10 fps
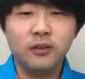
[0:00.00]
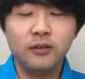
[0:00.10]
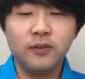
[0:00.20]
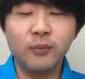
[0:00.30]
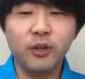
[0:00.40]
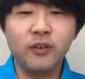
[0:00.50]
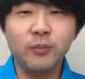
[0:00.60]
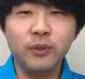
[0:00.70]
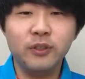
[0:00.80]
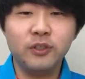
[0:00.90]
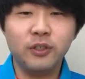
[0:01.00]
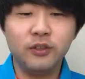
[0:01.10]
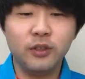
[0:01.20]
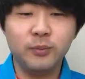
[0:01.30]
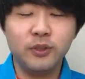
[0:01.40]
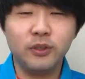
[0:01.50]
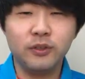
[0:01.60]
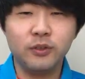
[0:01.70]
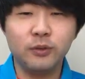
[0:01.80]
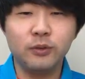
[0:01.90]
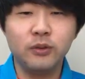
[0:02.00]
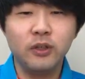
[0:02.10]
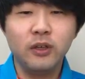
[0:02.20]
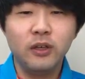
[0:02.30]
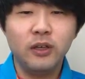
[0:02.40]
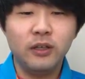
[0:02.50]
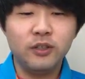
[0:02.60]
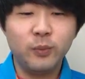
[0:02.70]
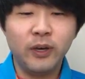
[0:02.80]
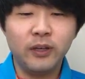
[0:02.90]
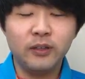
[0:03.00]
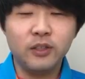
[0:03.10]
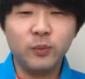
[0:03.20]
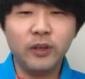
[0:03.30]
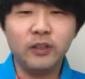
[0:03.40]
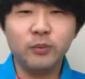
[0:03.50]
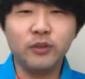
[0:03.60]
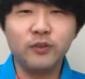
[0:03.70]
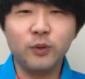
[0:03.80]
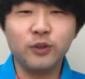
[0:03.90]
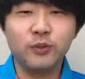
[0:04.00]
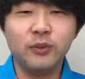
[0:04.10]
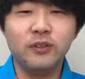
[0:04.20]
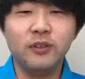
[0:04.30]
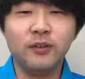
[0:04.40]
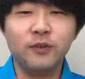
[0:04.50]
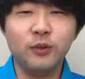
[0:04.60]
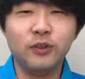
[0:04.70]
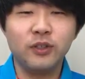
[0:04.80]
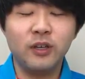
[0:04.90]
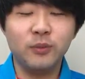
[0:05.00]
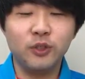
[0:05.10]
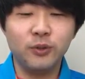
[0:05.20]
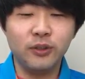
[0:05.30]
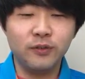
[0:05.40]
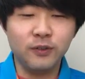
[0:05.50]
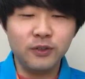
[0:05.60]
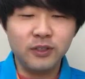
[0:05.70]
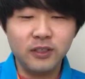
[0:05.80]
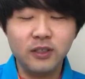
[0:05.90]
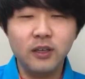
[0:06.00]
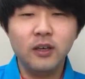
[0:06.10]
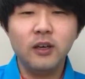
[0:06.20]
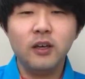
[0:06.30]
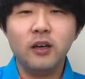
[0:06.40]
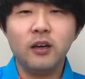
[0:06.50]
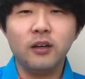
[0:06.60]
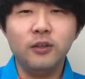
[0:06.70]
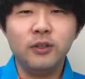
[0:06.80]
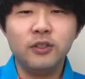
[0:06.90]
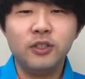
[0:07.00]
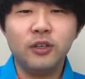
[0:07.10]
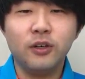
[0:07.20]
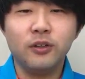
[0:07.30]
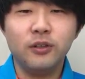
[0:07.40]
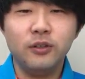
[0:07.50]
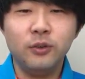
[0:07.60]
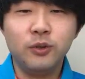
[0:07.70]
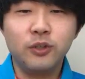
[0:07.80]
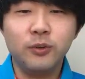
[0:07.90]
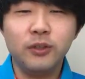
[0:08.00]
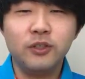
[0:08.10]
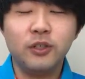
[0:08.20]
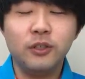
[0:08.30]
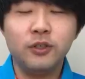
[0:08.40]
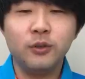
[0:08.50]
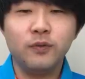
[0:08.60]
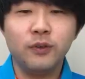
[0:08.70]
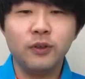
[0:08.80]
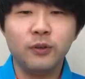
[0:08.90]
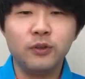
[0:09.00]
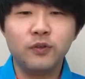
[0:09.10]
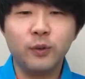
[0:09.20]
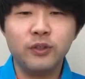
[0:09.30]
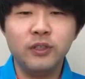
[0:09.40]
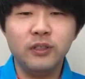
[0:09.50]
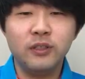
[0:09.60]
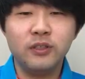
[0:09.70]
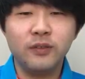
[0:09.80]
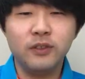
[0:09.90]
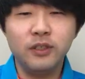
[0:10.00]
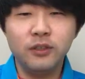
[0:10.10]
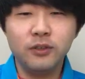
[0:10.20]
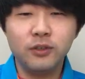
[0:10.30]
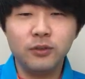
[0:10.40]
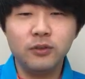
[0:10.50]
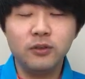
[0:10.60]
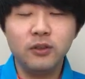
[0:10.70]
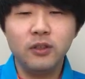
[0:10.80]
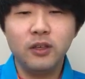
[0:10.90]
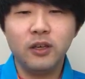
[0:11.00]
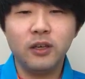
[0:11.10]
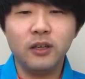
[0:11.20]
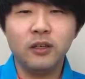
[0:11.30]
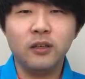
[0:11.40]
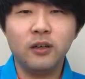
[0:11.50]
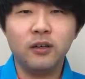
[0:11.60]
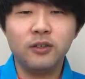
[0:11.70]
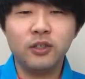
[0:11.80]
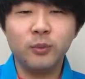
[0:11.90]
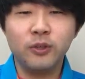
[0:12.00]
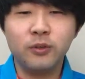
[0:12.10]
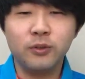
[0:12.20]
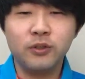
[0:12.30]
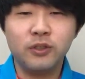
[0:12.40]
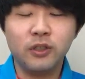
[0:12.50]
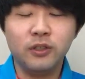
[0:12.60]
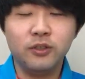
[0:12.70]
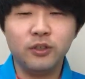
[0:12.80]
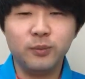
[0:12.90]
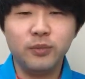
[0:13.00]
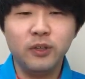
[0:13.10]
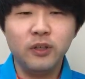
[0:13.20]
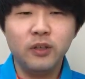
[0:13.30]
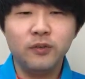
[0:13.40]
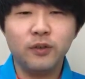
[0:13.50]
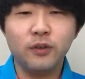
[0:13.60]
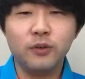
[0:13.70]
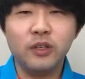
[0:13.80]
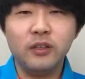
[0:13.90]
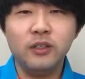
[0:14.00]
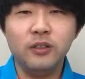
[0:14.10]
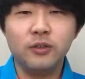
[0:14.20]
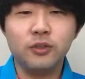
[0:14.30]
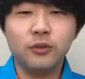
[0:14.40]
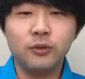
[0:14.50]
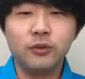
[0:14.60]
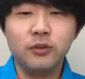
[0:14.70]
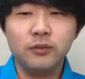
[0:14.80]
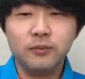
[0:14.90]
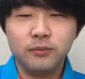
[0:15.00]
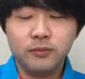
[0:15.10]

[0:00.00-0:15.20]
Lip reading: family of company study trips, also in Japan and Spain. But of course, we'd love for you to come to Korea first. You can see our Youth Korea study trip for those 14 to 17 years old, and our summer course study trip for those 18 years and older.